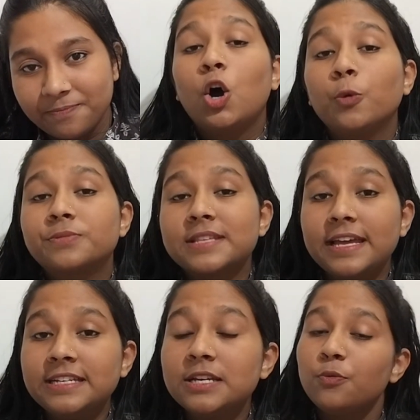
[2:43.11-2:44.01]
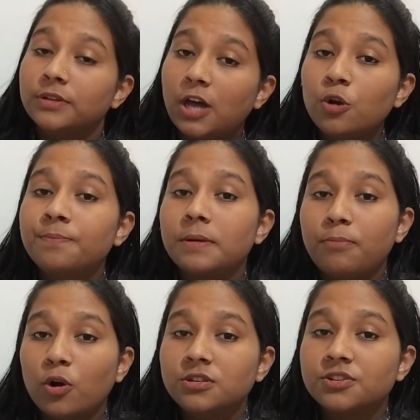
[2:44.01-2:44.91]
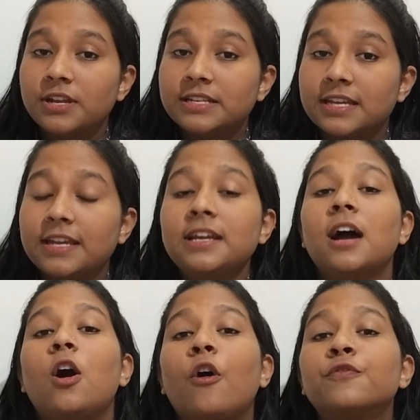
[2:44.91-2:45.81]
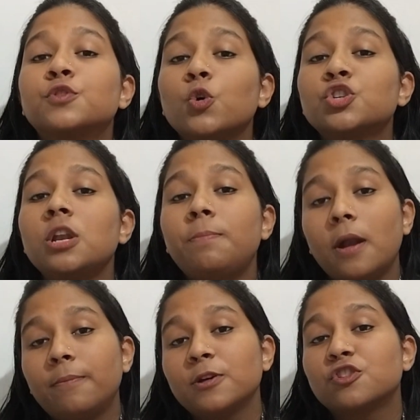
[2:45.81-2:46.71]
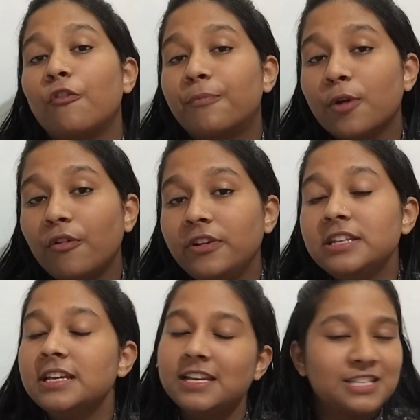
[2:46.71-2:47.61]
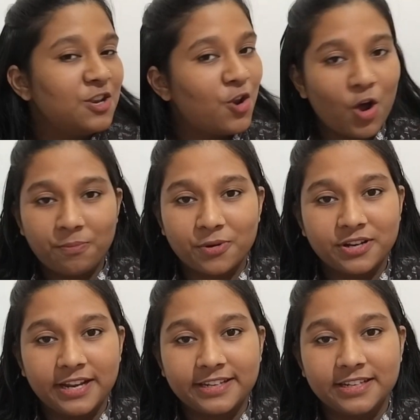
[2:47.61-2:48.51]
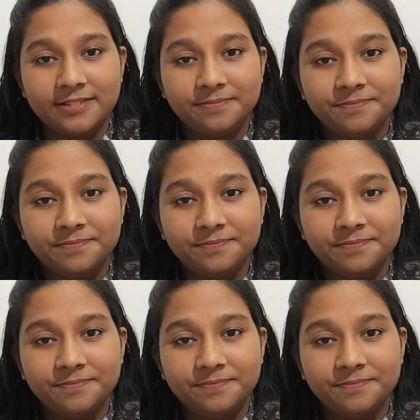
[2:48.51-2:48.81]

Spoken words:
Obscenity without preponderating of social purpose of profit is not protected.